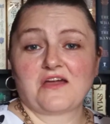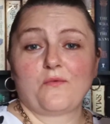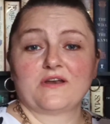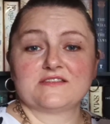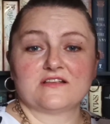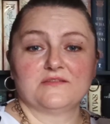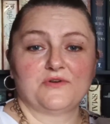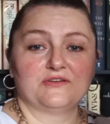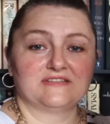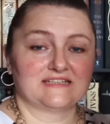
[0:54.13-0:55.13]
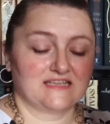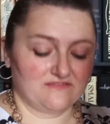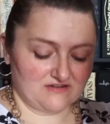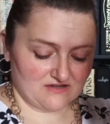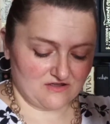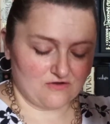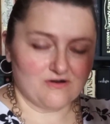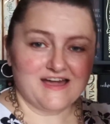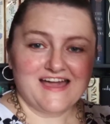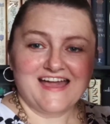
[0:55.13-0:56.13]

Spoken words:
what it's all about and I'd give it a go.